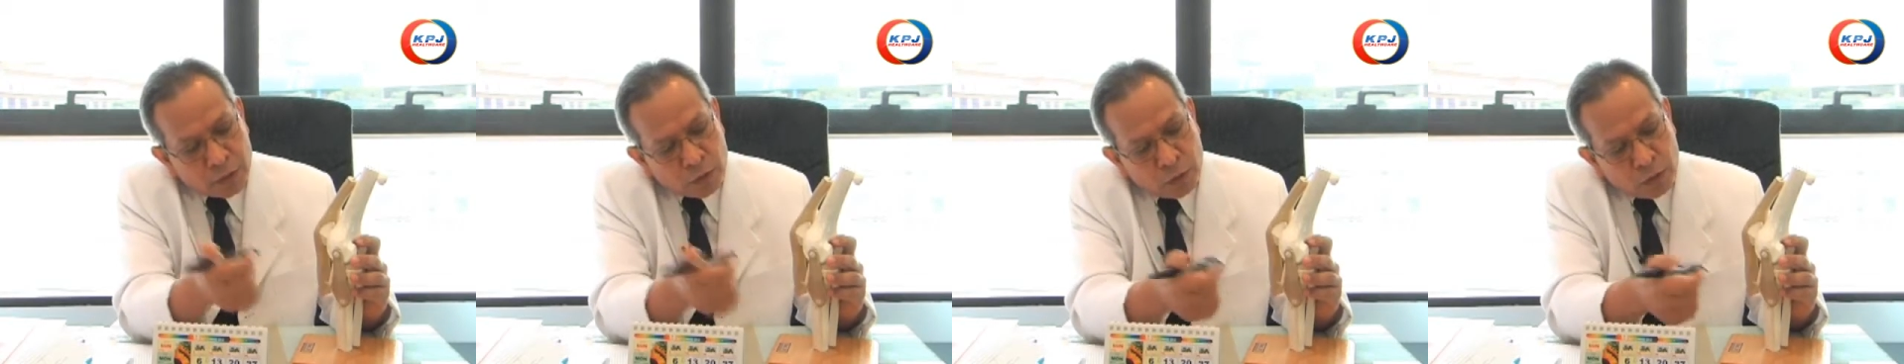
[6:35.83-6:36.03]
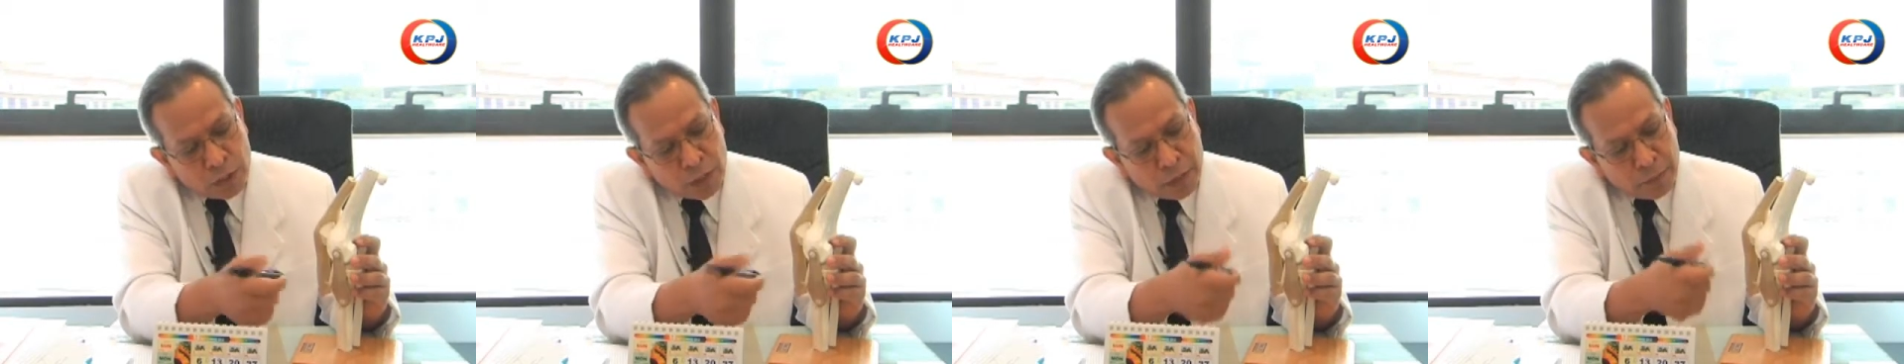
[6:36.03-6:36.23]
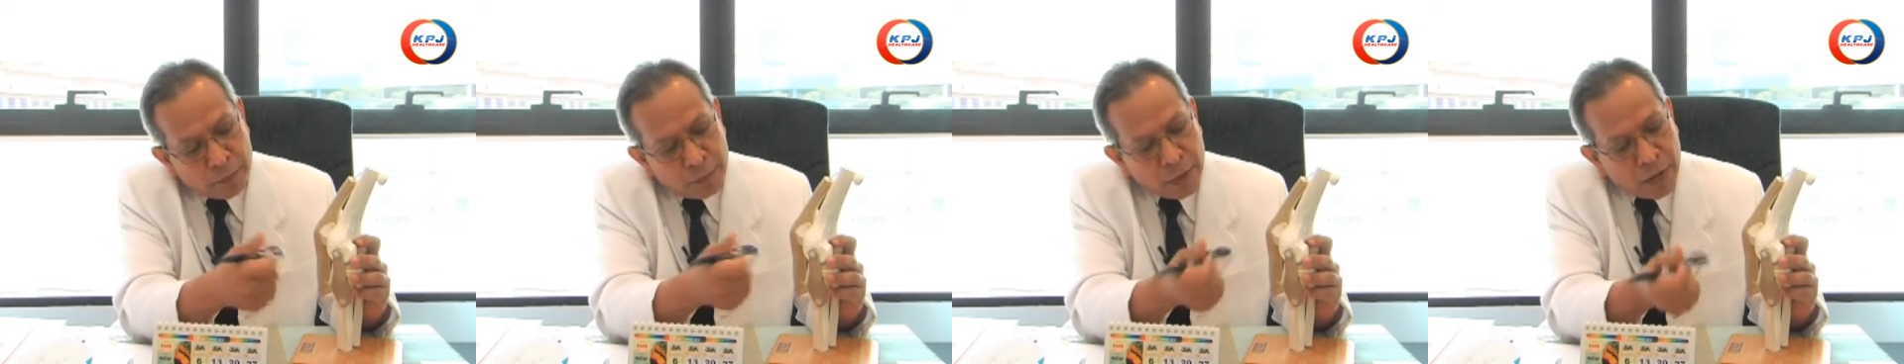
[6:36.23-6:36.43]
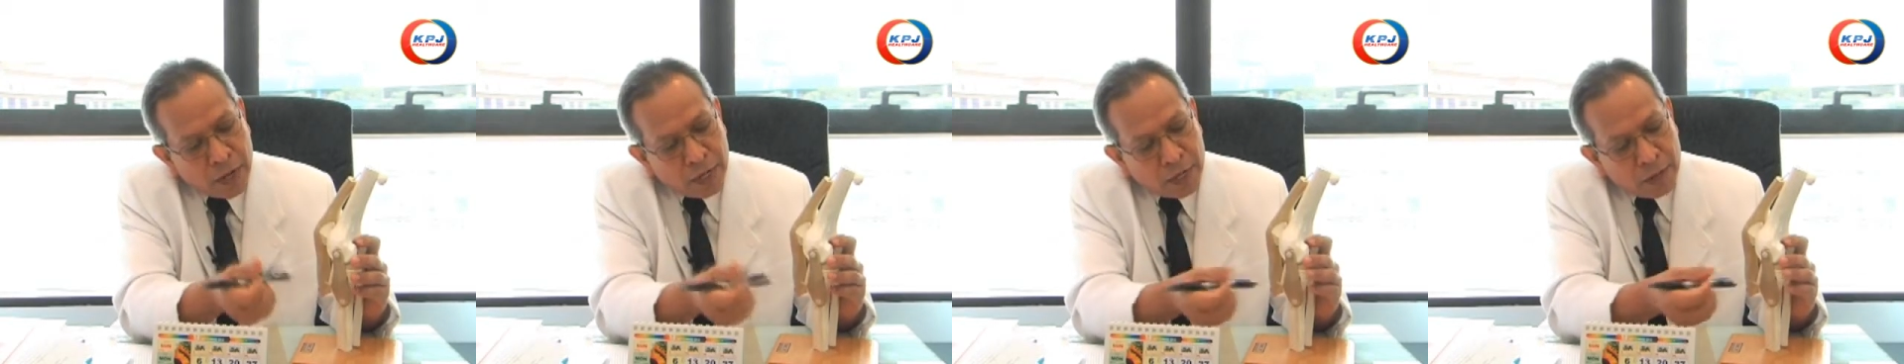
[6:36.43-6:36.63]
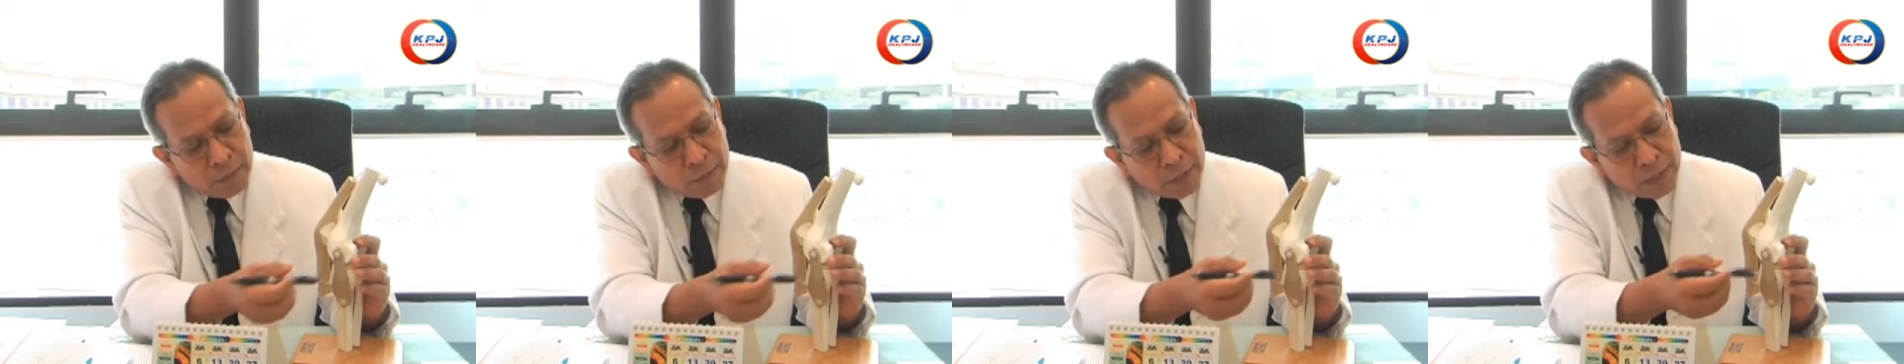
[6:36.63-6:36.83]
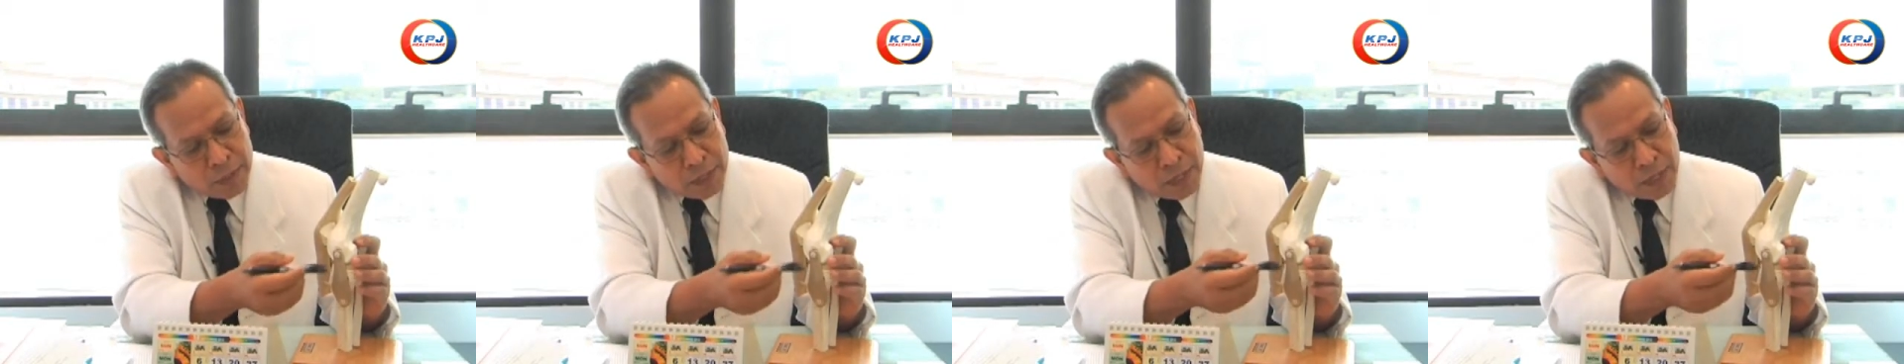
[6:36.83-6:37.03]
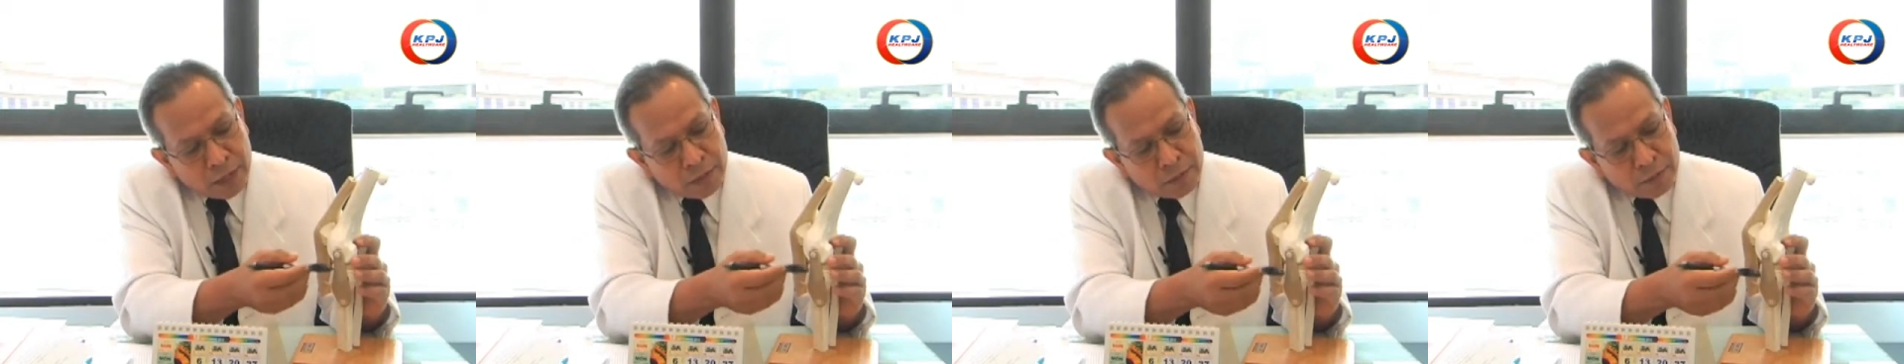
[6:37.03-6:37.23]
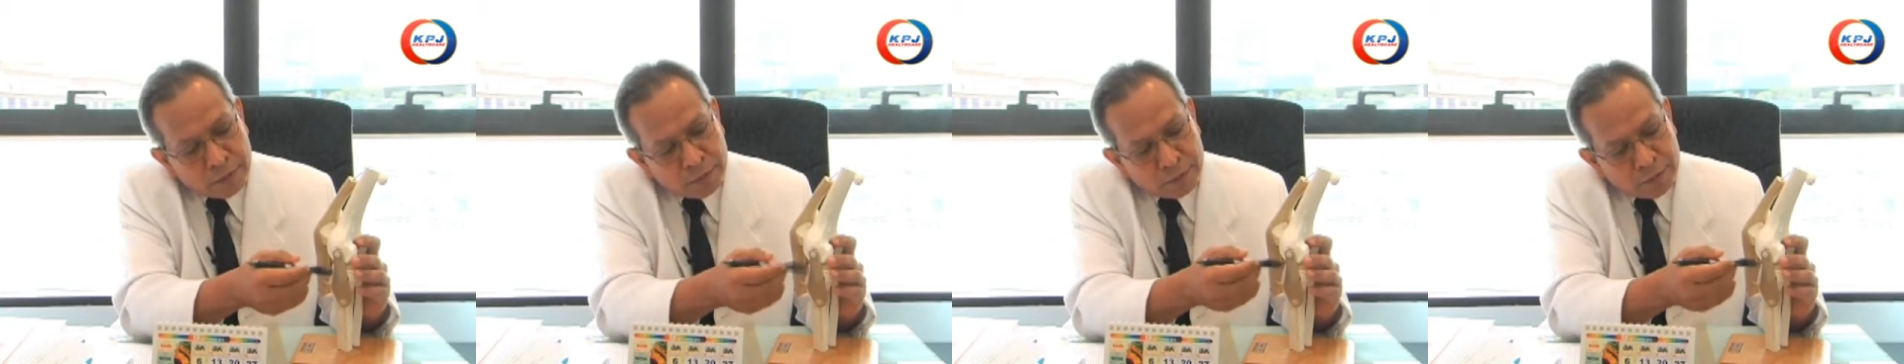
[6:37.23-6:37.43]
So the repair can be
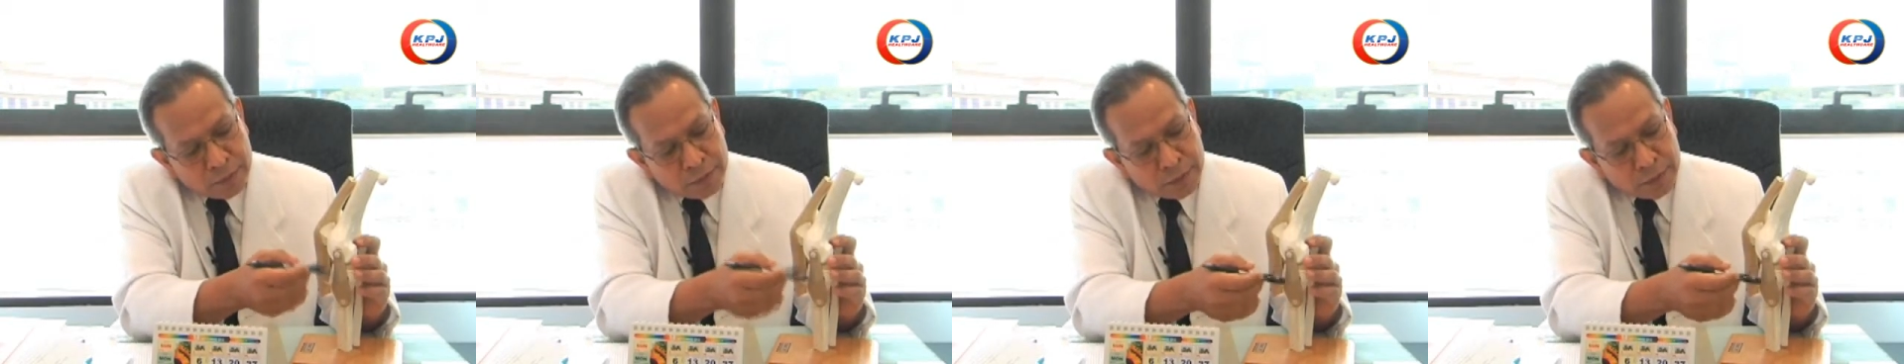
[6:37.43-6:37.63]
done